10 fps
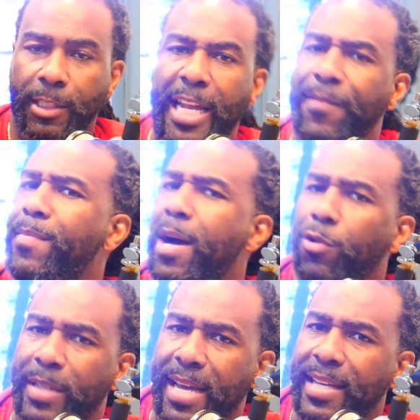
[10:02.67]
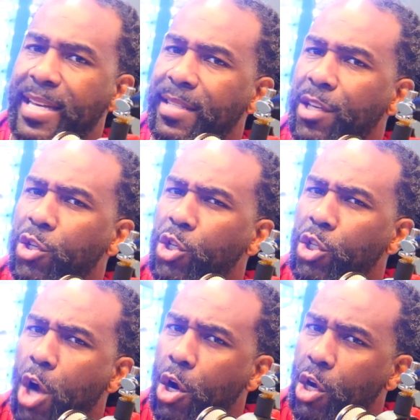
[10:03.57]
David Malugetta is a
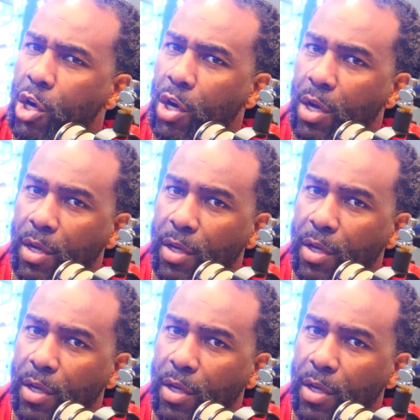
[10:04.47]
shark.